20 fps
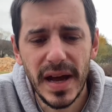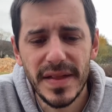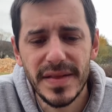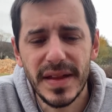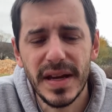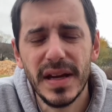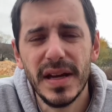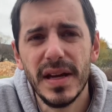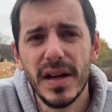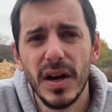
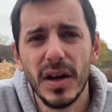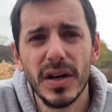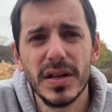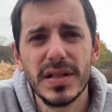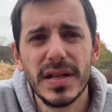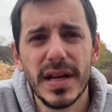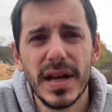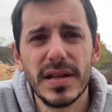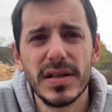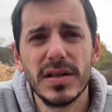They are
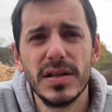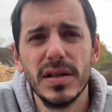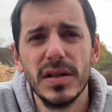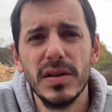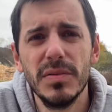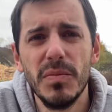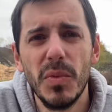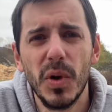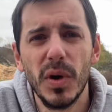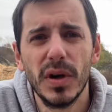tested
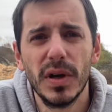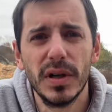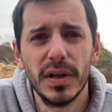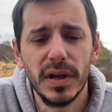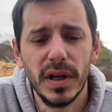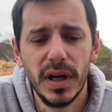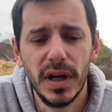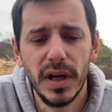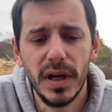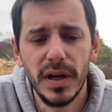
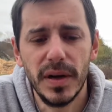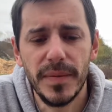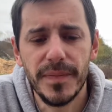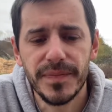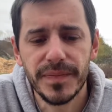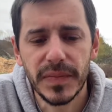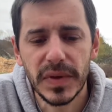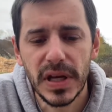more